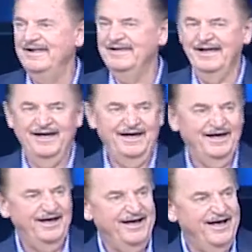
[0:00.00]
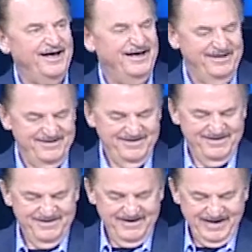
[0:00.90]
ha. Ha ha ha ha.
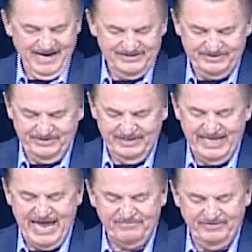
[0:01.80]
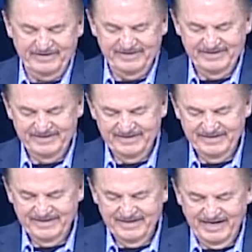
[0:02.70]
I said, they're laughing.
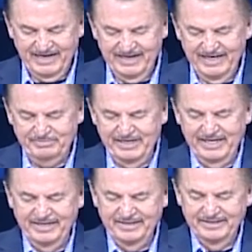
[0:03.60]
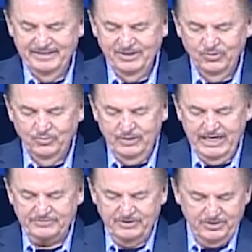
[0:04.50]
Amen. We
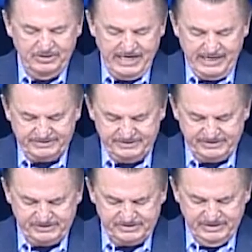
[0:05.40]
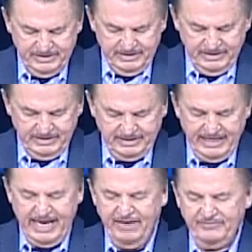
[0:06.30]
have to learn how to just
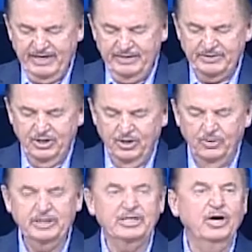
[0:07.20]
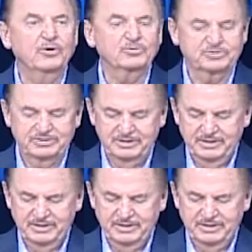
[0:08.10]
laugh in the Holy Ghost.